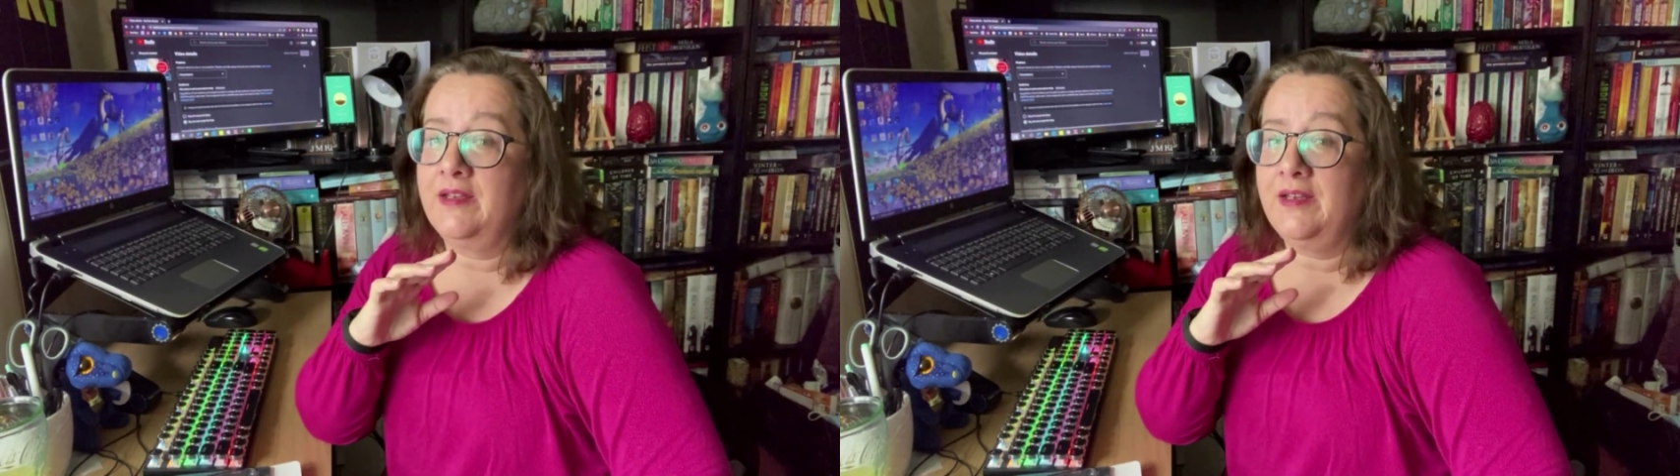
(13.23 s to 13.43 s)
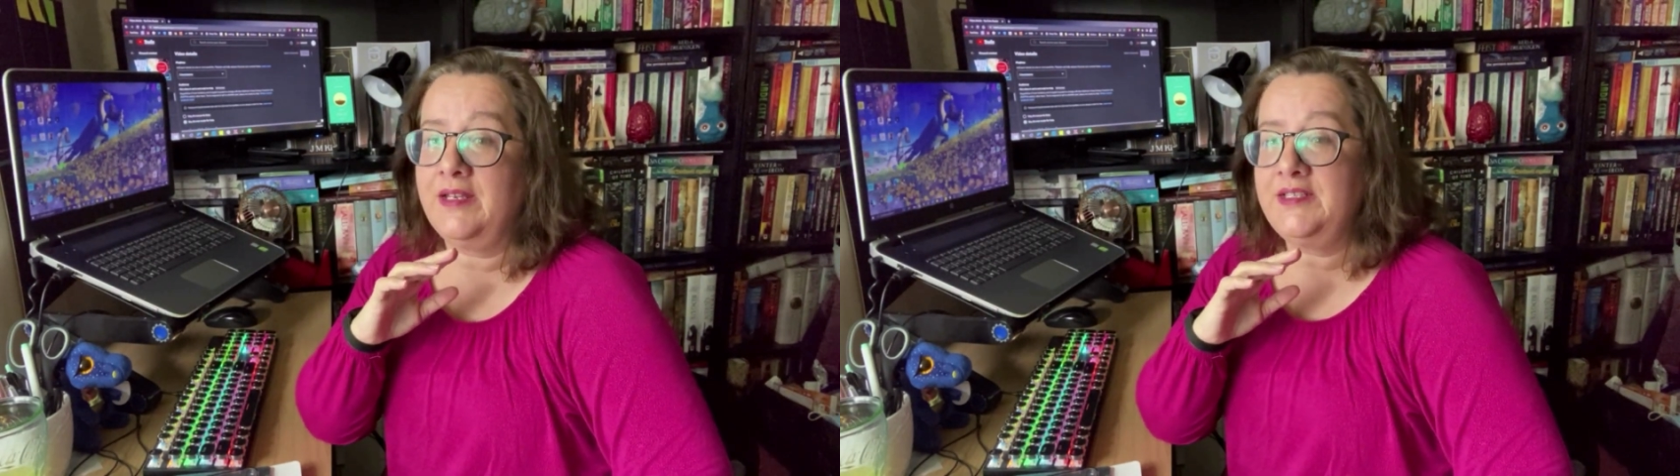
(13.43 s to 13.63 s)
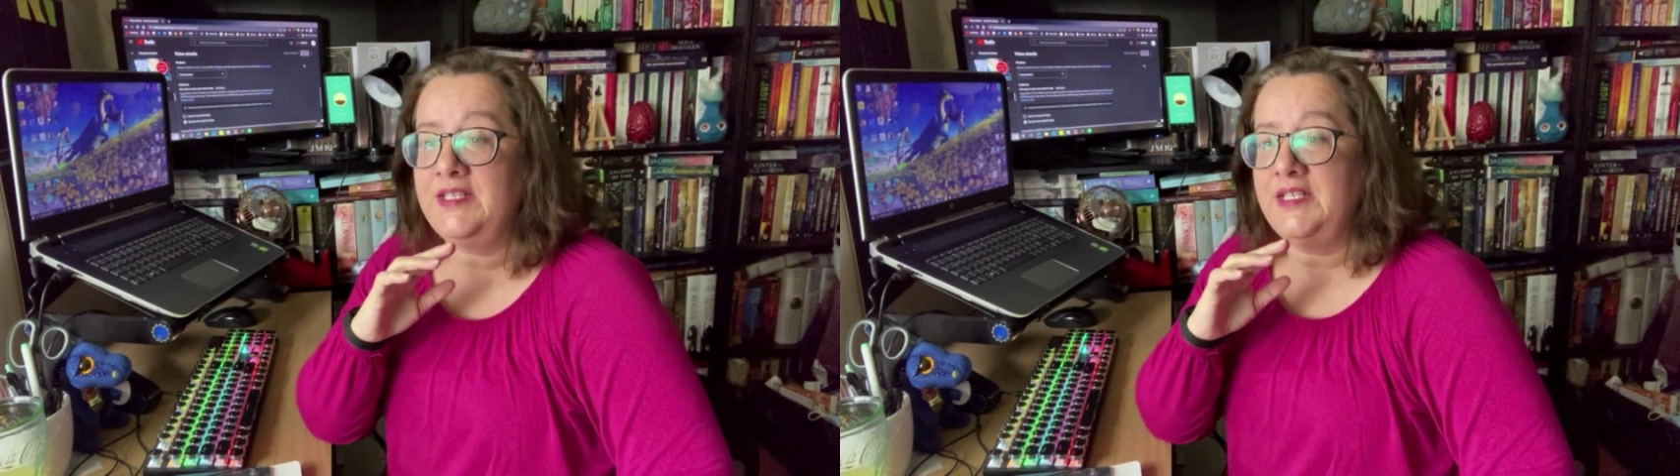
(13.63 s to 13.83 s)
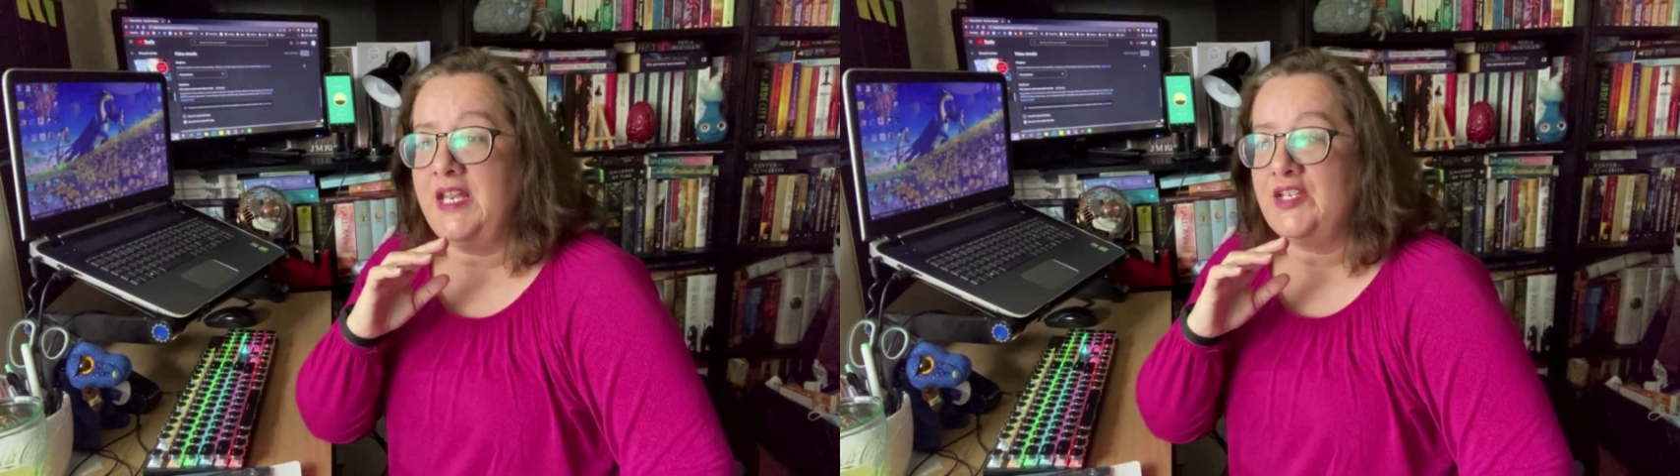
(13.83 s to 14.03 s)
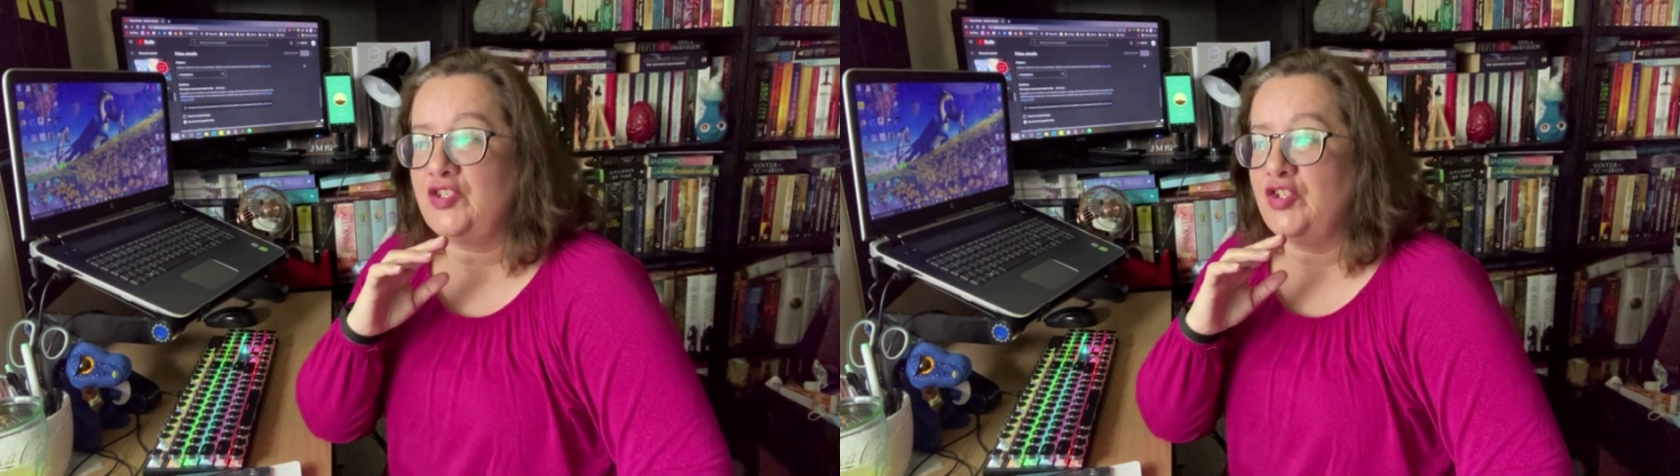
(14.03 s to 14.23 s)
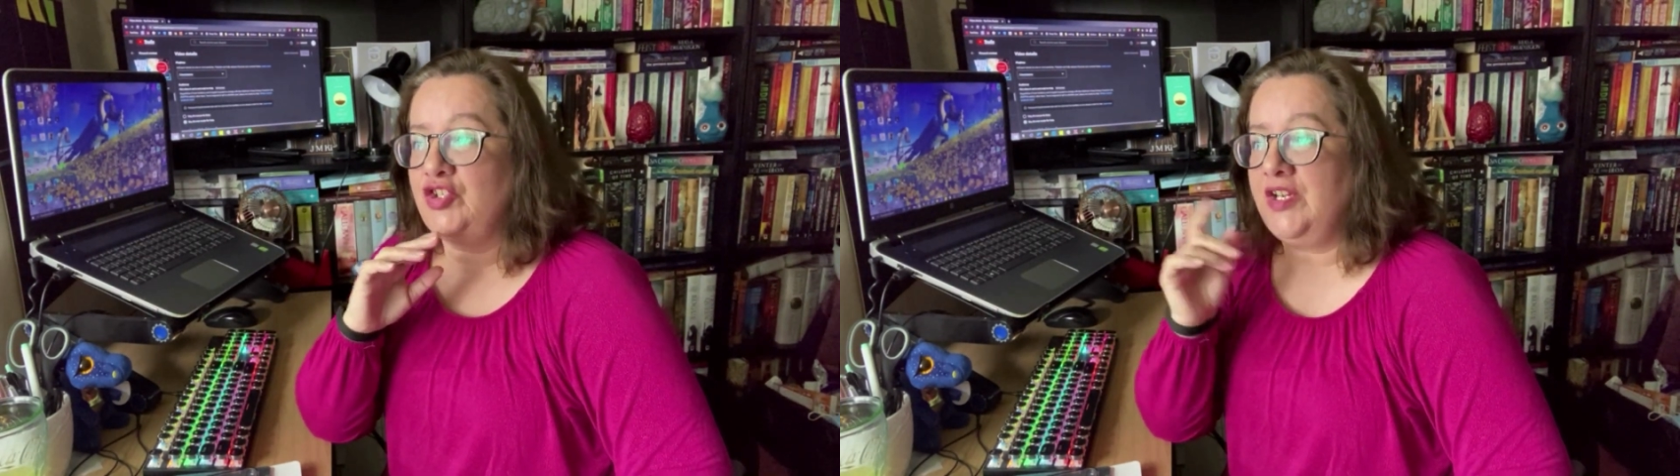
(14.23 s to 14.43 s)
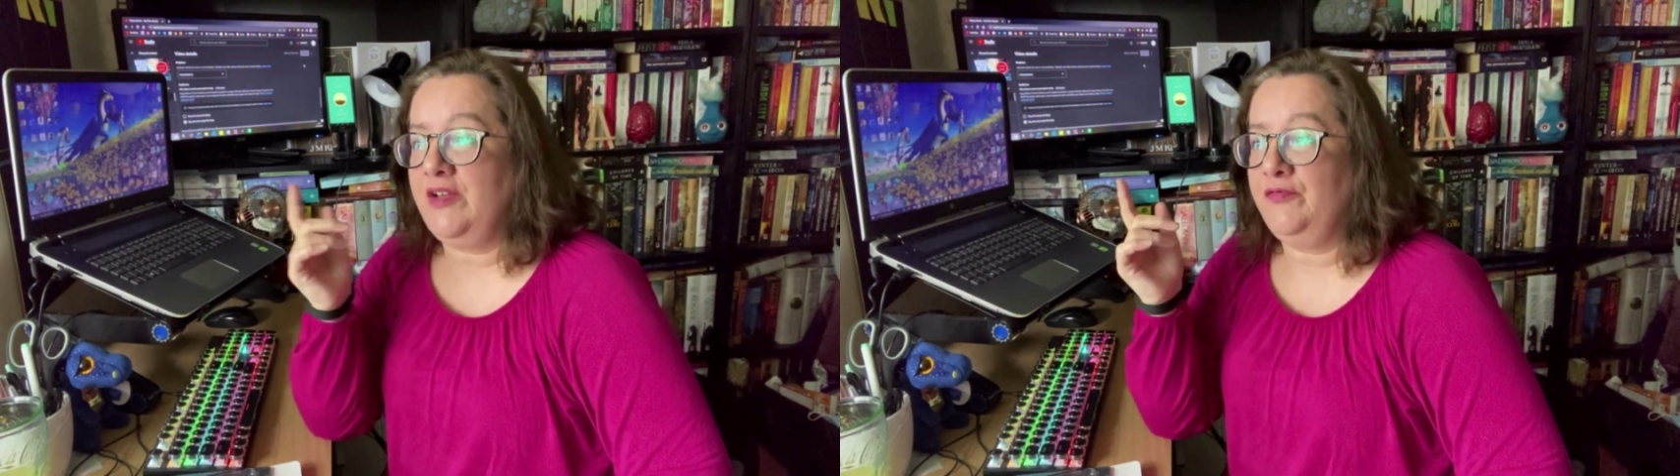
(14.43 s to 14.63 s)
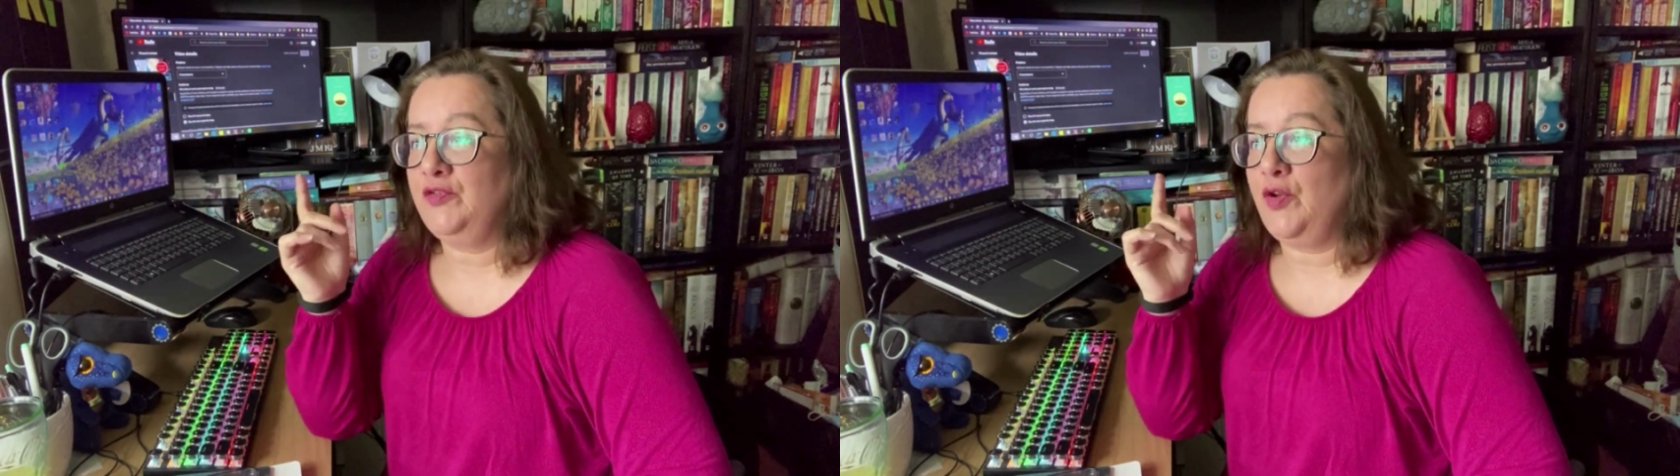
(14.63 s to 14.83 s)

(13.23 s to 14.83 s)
I did an extra shift